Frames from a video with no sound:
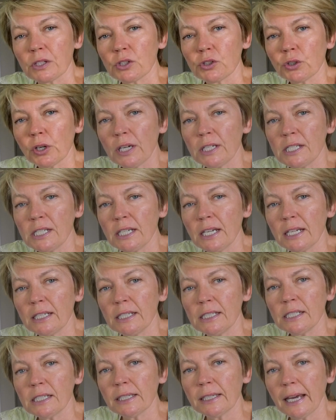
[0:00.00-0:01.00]
Try to get
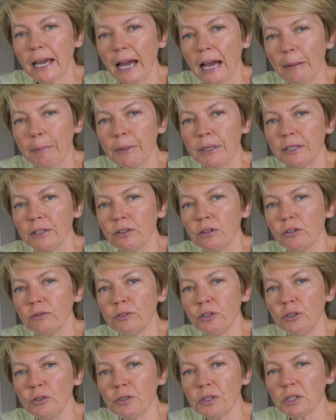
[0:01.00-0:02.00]
into the habit of
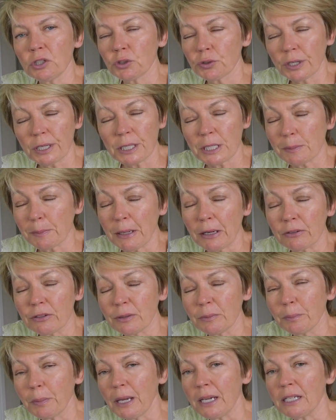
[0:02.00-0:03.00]
using
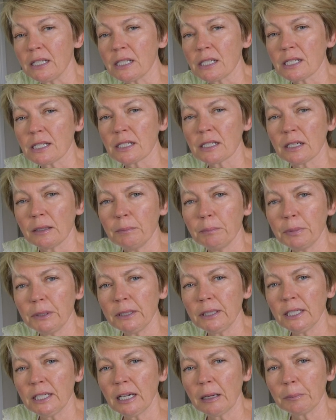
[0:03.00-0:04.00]
transparent paints and
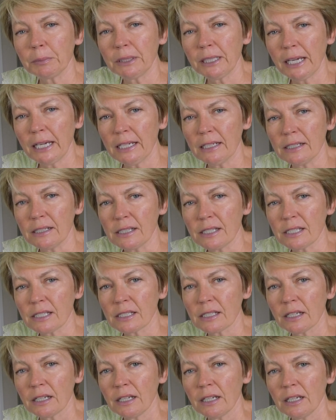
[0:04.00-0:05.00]
building up layers.